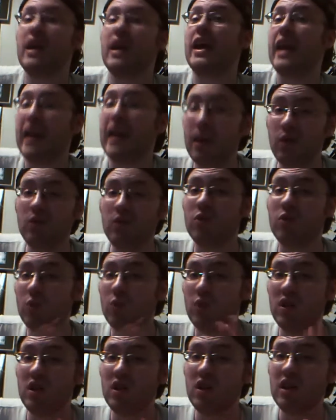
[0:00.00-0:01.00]
Alien
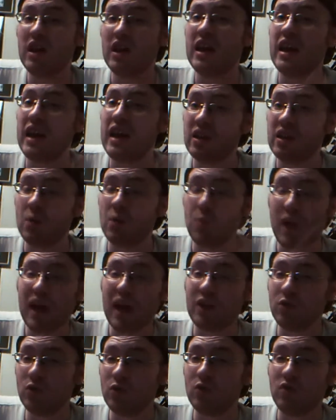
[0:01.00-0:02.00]
3 and the
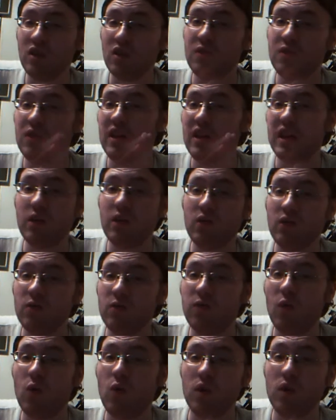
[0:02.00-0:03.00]
bastard son of it, Alien
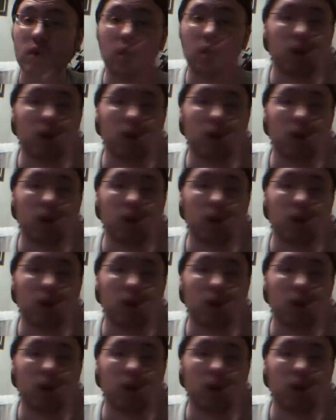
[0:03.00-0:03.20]
4.